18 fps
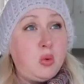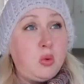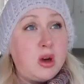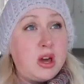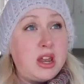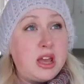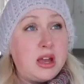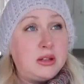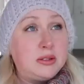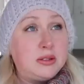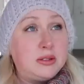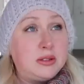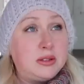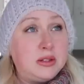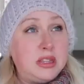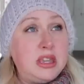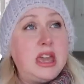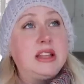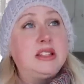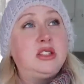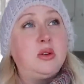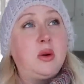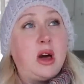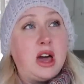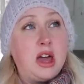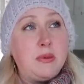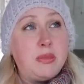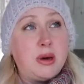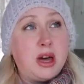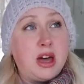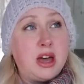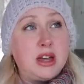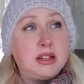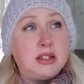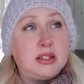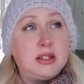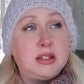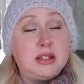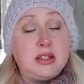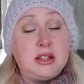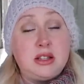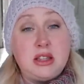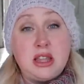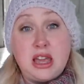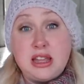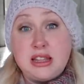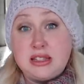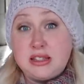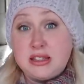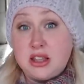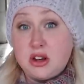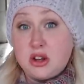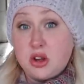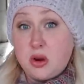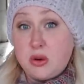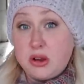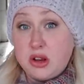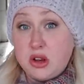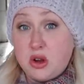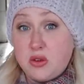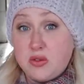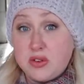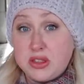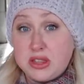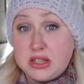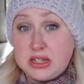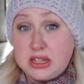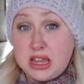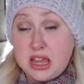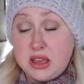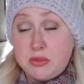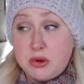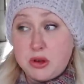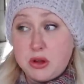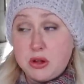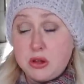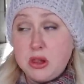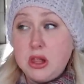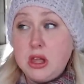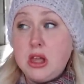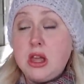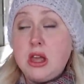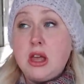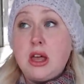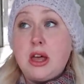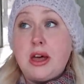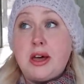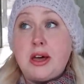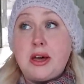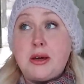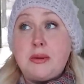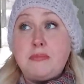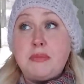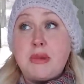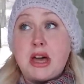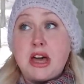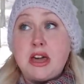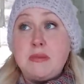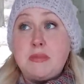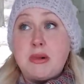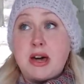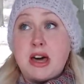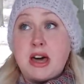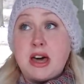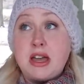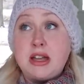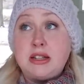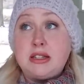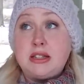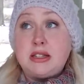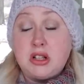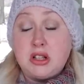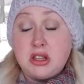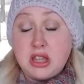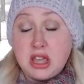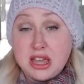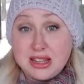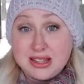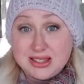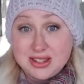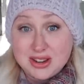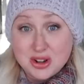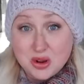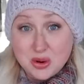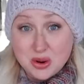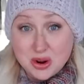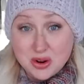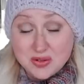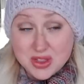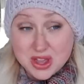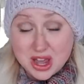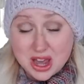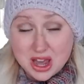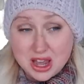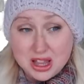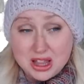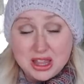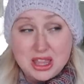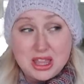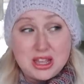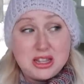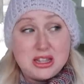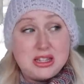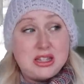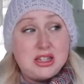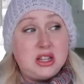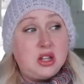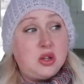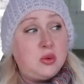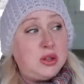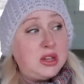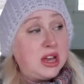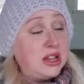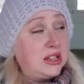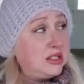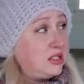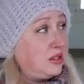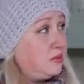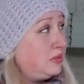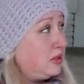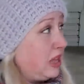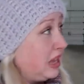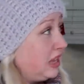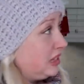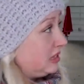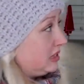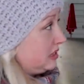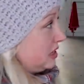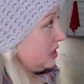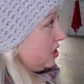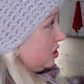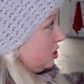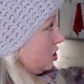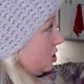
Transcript: What else? Yes, so I bought the lights that are going over the table. Um, I bought the lights that are going over the island. We got some lights that are